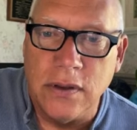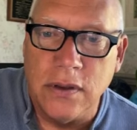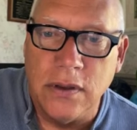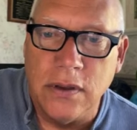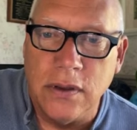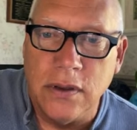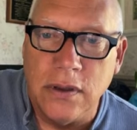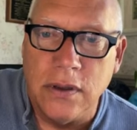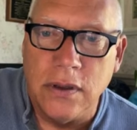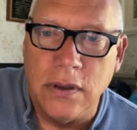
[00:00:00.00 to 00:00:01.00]

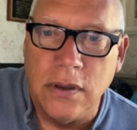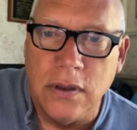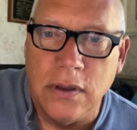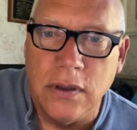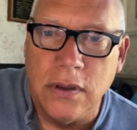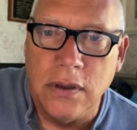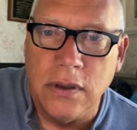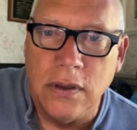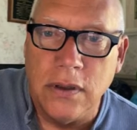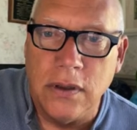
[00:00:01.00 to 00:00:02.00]

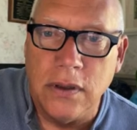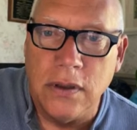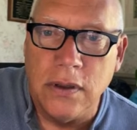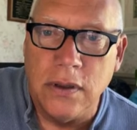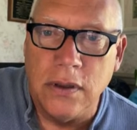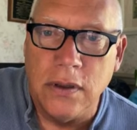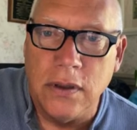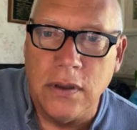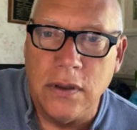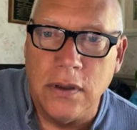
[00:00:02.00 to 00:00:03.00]

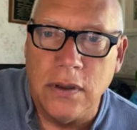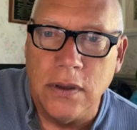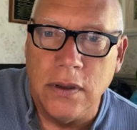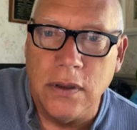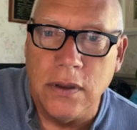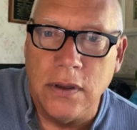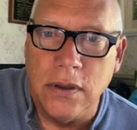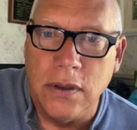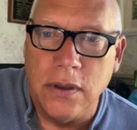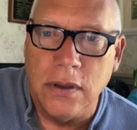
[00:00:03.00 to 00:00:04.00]

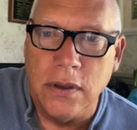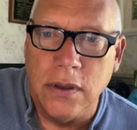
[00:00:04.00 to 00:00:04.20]
[no speech]